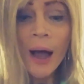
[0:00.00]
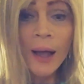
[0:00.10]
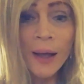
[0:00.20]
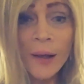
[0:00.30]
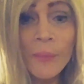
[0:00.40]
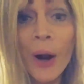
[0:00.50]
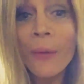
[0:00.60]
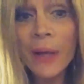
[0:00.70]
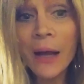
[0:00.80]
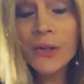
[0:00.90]
Um,
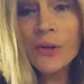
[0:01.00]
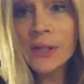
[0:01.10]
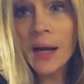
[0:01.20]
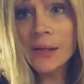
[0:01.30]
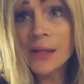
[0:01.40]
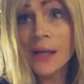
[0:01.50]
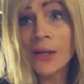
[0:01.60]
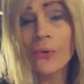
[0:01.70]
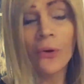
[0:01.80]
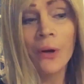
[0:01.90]
are we
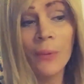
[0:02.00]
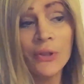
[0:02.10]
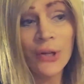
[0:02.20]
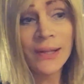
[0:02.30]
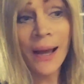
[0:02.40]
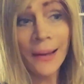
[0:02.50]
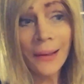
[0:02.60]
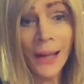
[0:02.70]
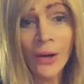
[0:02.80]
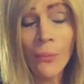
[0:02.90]
exercising or are we just kind of
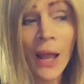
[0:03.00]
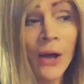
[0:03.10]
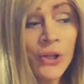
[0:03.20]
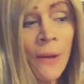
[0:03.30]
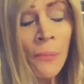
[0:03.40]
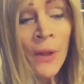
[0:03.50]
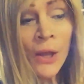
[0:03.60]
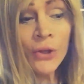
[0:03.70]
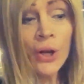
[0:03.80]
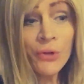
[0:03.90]
laying around?
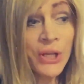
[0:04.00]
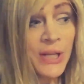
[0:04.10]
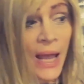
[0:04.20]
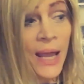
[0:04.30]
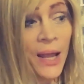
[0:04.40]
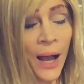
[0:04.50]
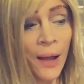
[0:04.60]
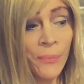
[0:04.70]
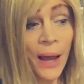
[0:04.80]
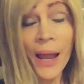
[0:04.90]
You know, today
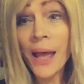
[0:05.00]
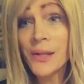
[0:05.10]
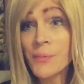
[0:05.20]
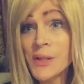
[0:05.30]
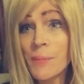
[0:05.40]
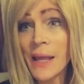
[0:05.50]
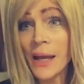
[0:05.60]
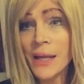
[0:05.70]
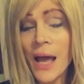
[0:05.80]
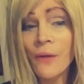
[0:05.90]
um, I had some
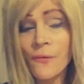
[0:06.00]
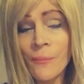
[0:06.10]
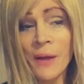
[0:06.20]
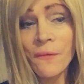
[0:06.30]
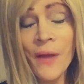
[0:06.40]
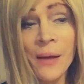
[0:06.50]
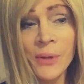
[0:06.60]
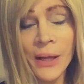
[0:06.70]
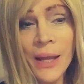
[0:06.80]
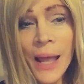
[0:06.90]
spaghetti out for my
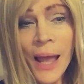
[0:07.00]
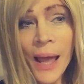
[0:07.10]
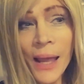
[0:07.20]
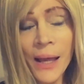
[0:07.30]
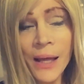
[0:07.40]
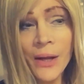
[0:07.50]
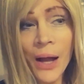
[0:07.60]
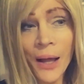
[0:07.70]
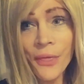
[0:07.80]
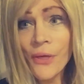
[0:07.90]
family and
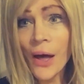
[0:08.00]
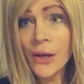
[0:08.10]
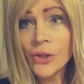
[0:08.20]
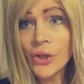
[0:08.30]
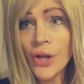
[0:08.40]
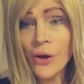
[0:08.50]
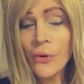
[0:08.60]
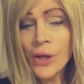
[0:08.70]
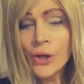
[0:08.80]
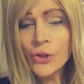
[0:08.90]
I thought, you
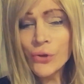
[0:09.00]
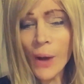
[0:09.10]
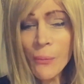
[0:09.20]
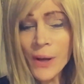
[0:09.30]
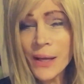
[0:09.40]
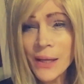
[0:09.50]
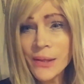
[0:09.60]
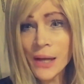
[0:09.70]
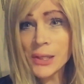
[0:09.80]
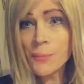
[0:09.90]
know, do I want to
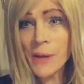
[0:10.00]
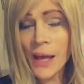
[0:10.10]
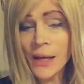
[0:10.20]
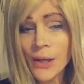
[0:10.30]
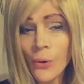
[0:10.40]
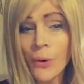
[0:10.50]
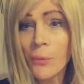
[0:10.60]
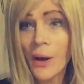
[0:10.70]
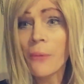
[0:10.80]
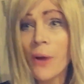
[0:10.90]
eat that spaghetti or
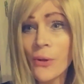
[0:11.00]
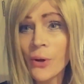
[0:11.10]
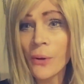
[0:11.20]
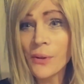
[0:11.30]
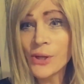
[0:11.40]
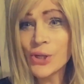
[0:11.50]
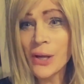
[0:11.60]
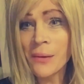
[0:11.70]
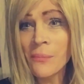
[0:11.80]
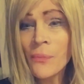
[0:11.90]
would I rather go to the
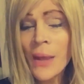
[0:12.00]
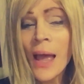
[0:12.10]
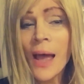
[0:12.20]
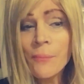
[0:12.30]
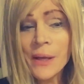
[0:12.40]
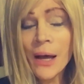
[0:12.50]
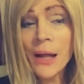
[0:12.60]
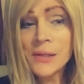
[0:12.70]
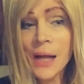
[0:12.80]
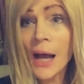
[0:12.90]
gym? And
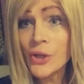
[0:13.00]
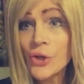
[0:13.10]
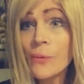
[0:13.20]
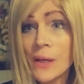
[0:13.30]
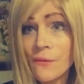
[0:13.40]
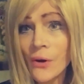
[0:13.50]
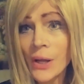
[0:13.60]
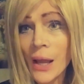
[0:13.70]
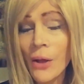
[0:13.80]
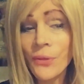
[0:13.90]
because I do eat
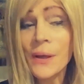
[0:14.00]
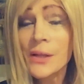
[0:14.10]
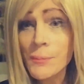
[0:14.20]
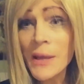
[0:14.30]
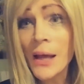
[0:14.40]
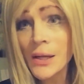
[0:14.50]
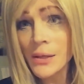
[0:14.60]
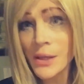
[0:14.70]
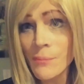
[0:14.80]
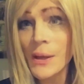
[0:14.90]
very healthy, and
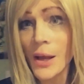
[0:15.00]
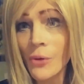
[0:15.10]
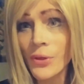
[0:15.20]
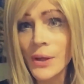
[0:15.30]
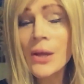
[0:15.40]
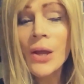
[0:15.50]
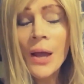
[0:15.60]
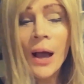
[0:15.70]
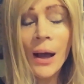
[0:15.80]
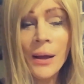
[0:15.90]
spaghetti can be healthy,
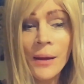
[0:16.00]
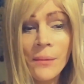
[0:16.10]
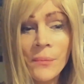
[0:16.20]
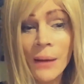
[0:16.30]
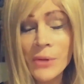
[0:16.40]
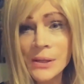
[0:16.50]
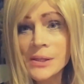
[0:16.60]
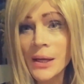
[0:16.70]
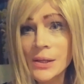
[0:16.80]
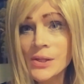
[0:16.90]
um, I'm not
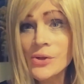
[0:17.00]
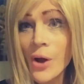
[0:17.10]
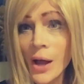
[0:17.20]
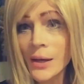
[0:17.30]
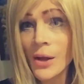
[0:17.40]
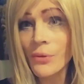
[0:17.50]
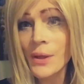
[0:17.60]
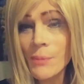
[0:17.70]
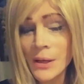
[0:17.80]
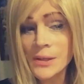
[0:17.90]
saying it's not
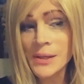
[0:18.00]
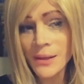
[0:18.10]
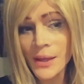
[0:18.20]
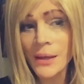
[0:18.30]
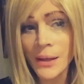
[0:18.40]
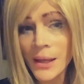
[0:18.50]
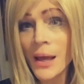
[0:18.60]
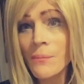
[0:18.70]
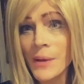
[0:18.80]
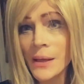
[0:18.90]
healthy because I think it
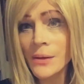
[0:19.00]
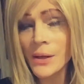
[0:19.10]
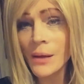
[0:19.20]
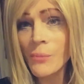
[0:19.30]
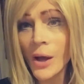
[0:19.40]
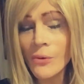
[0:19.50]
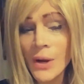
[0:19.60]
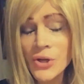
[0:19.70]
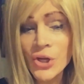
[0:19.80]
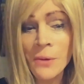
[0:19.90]
can be in, in
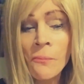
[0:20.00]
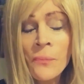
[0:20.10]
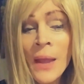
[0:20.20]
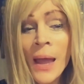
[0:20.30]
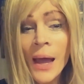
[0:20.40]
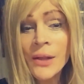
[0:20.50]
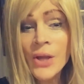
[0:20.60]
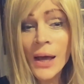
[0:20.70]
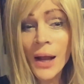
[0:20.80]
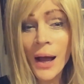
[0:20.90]
moderation. And
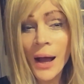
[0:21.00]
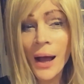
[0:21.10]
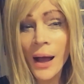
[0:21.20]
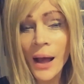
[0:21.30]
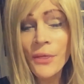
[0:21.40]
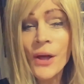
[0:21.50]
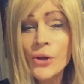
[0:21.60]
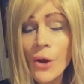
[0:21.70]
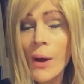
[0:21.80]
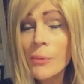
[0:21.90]
yet I thought,
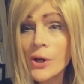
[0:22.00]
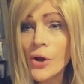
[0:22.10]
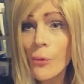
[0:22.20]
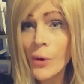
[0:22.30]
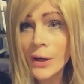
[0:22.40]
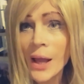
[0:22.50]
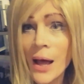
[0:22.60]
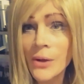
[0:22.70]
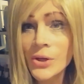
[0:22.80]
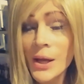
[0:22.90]
no, I'm going to go work
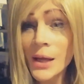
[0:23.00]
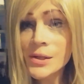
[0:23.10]
out.